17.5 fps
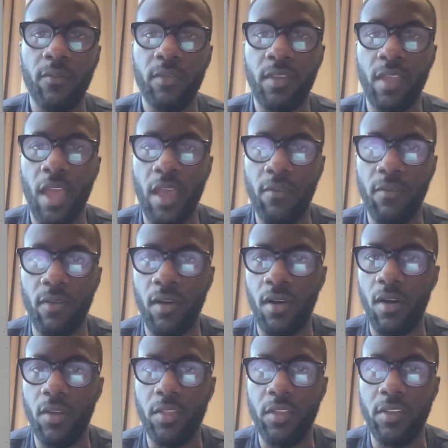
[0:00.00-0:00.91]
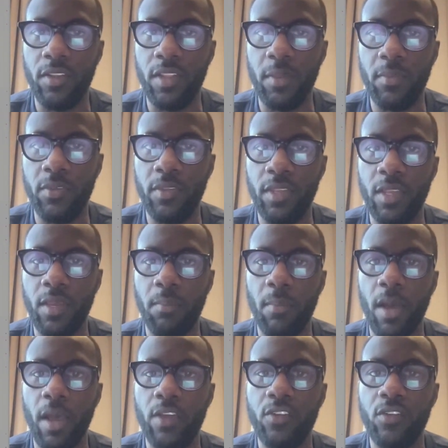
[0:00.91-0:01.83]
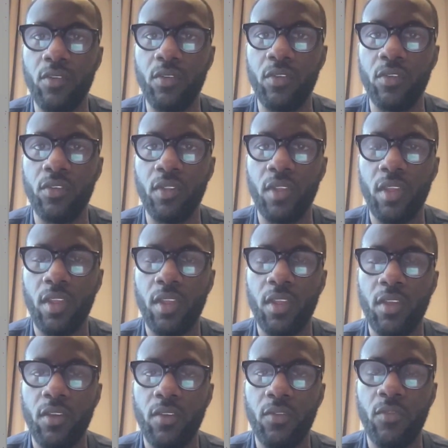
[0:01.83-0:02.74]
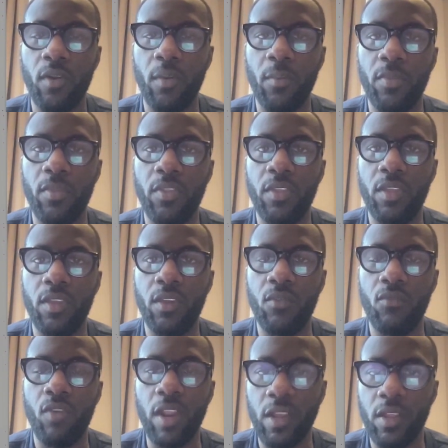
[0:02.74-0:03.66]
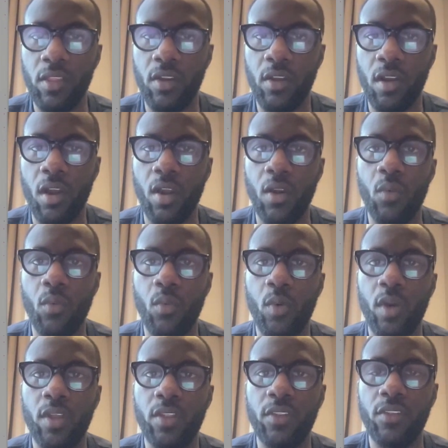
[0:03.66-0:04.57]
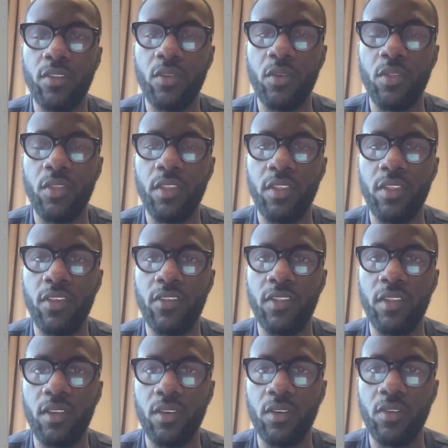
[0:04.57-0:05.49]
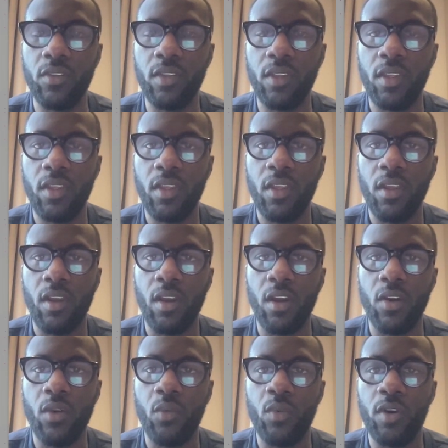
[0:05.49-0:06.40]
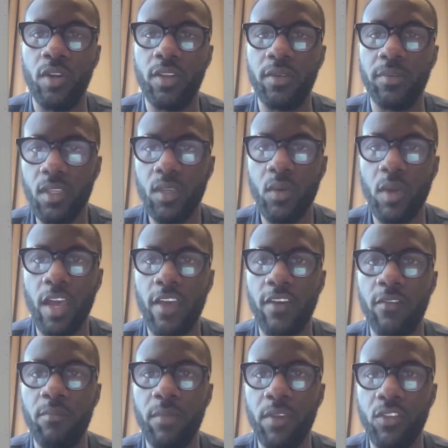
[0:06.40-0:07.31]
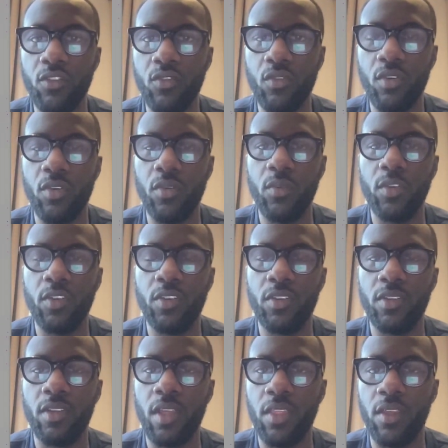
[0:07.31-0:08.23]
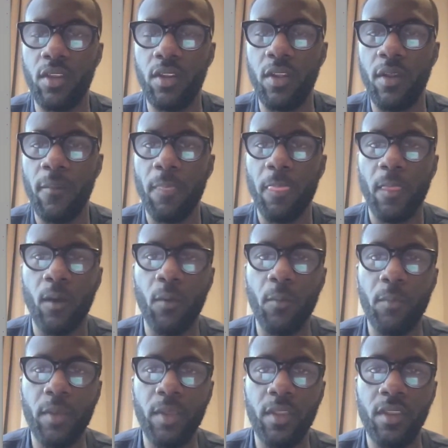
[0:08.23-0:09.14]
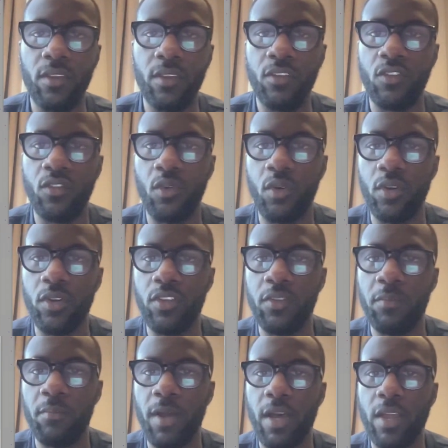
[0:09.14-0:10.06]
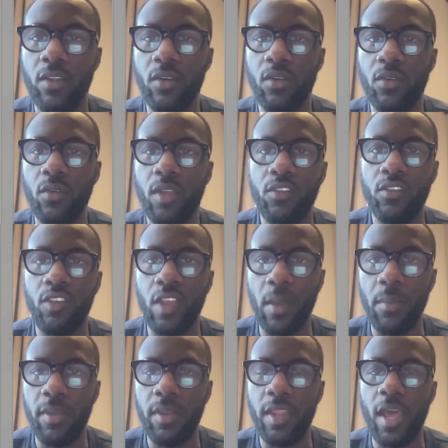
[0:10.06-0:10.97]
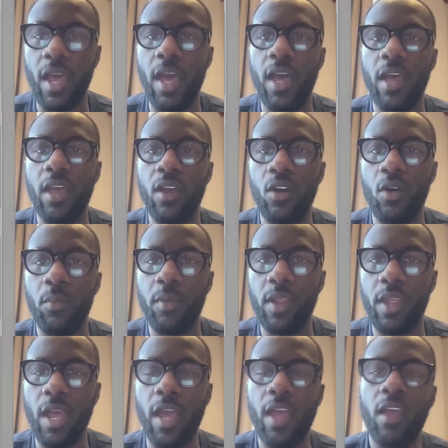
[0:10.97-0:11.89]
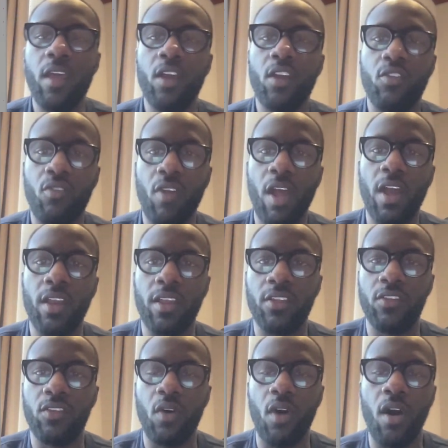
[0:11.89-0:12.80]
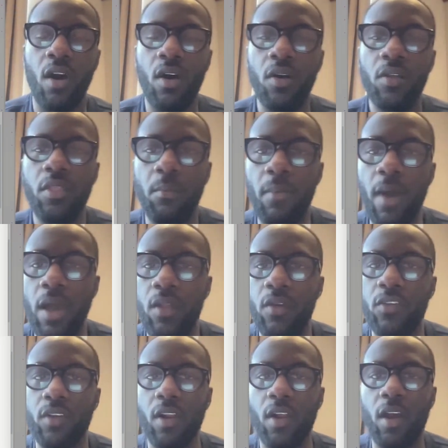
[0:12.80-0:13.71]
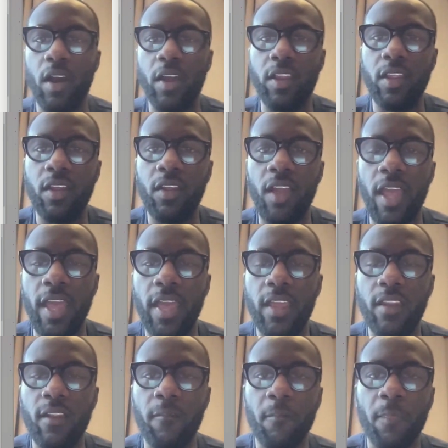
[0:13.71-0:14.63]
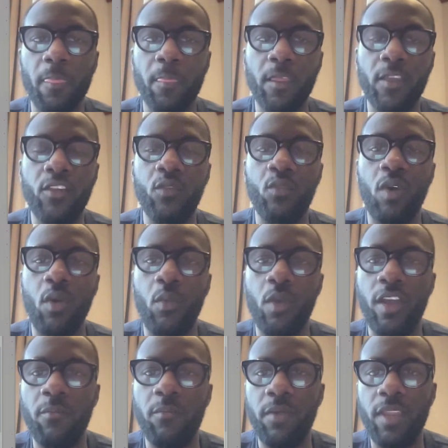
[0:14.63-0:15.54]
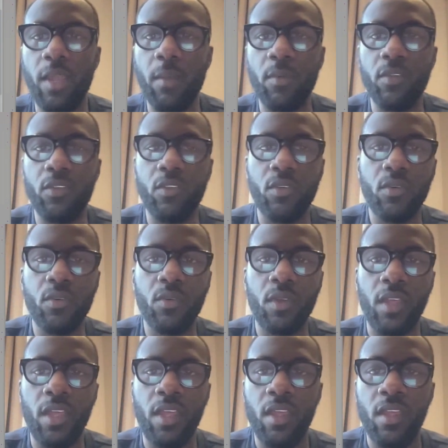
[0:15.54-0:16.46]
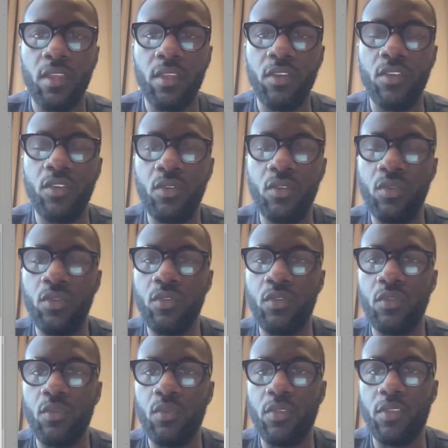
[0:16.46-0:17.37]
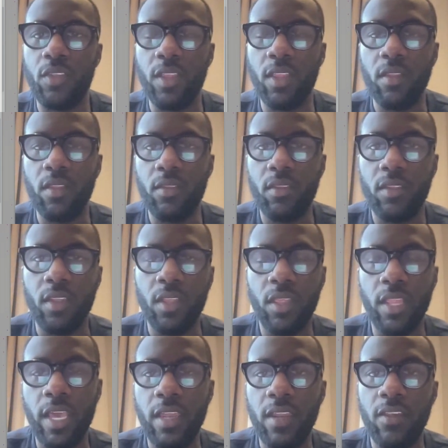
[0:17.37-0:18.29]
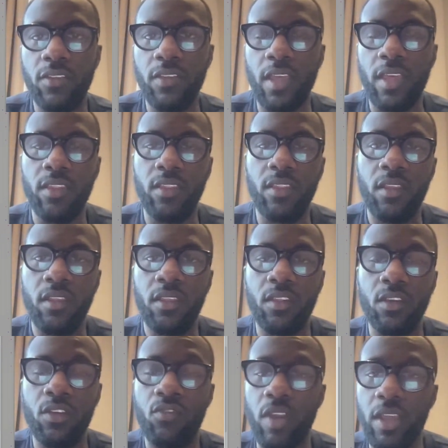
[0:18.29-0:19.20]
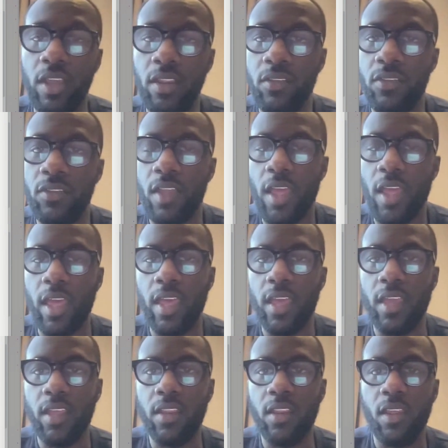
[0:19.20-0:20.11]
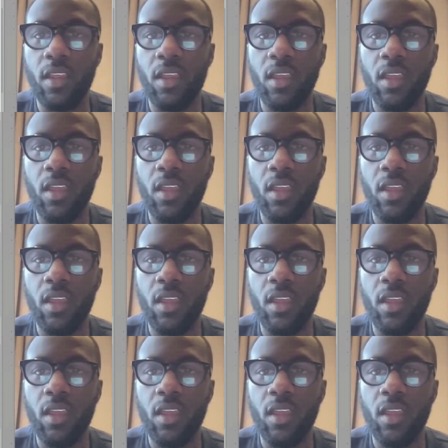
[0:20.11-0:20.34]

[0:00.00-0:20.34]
You have all the DeepSeek modules from the regular R1 to the distilled R1. You have Mistral, which is another open source model, Gemini, OpenAI, Grok. And so all the models are on here, and this is one way of being able to use the latest and the greatest, and